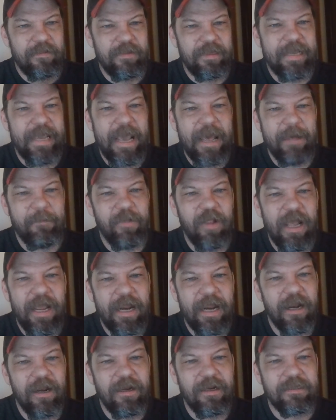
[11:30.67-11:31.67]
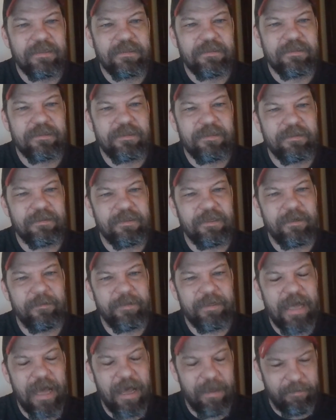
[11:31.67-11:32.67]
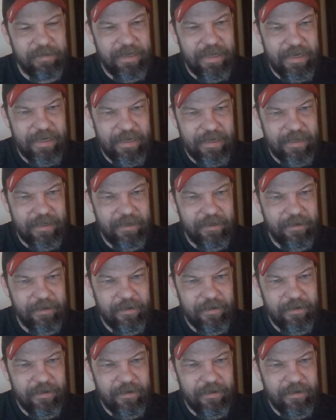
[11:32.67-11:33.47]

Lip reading: that Kamala Harris is going to be nominated.